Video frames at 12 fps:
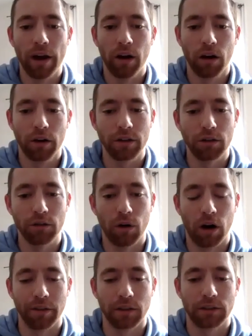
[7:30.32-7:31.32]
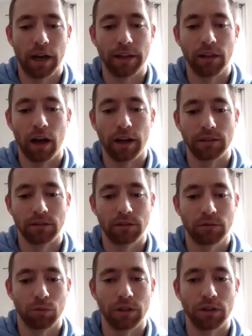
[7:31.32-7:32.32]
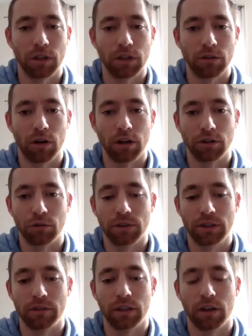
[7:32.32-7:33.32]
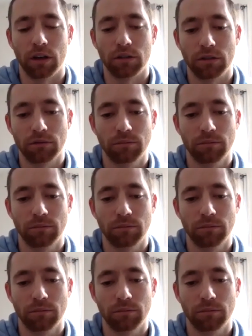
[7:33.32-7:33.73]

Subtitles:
are you on the sidelines when you get to 100 receiving yards?